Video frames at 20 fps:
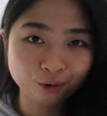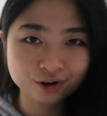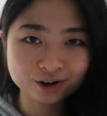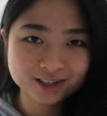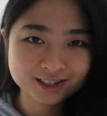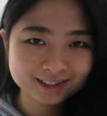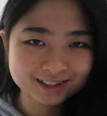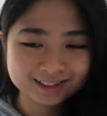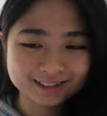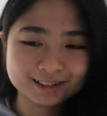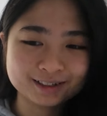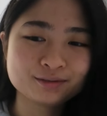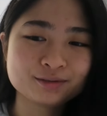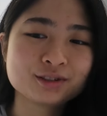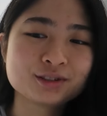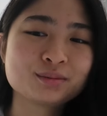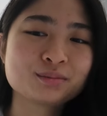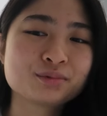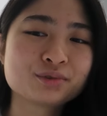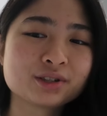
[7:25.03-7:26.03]
course,
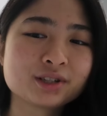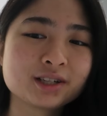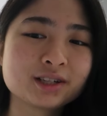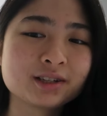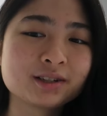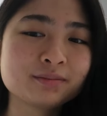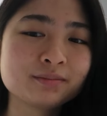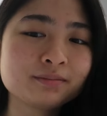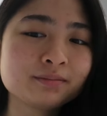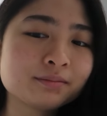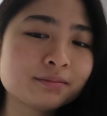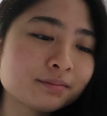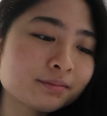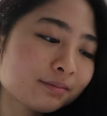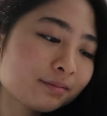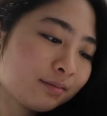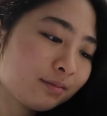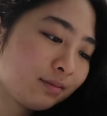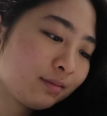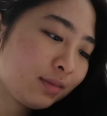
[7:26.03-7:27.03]
I'm gonna bring
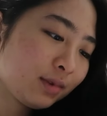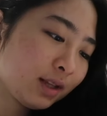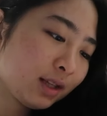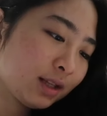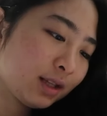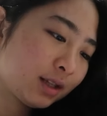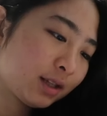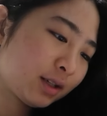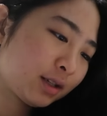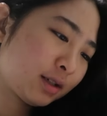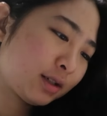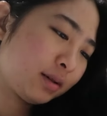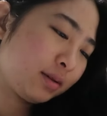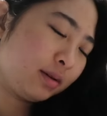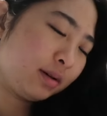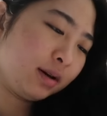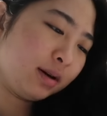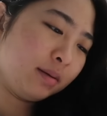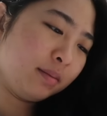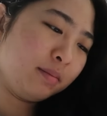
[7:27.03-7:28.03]
the
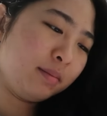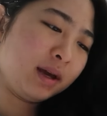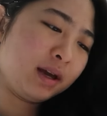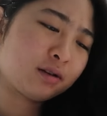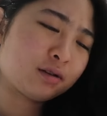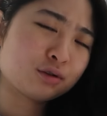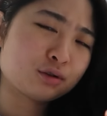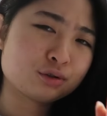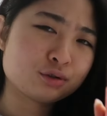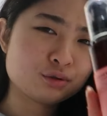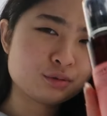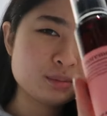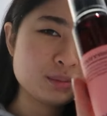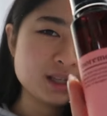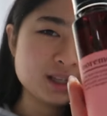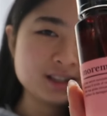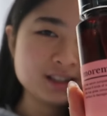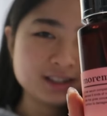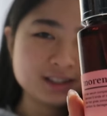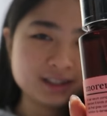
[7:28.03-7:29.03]

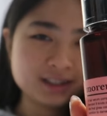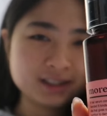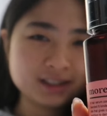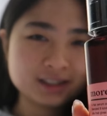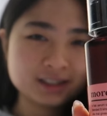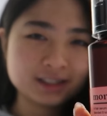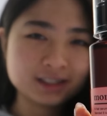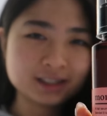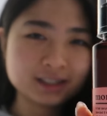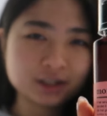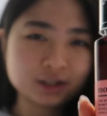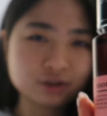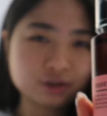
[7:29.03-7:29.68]
Merumi. It's a